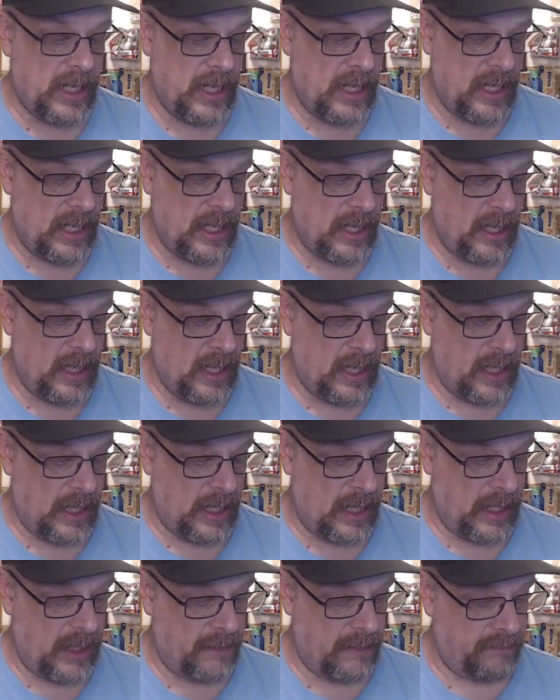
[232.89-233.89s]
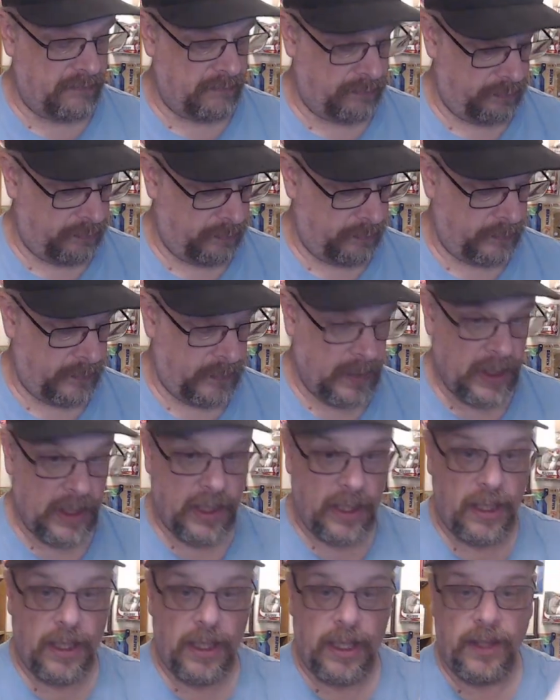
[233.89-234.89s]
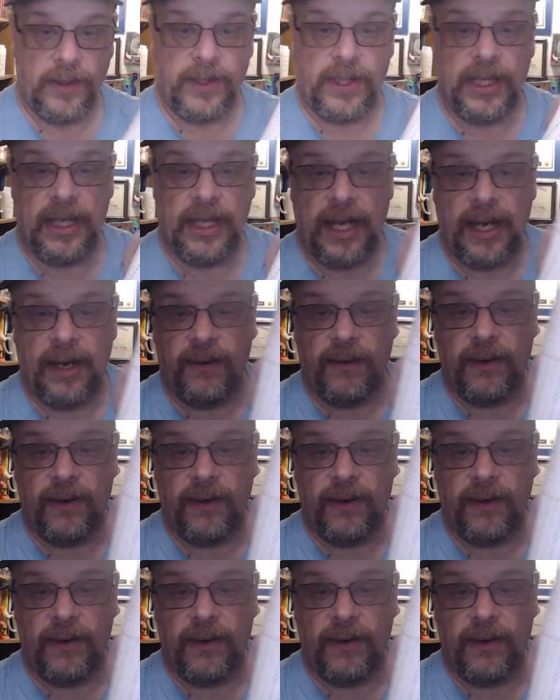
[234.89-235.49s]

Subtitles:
and you can see that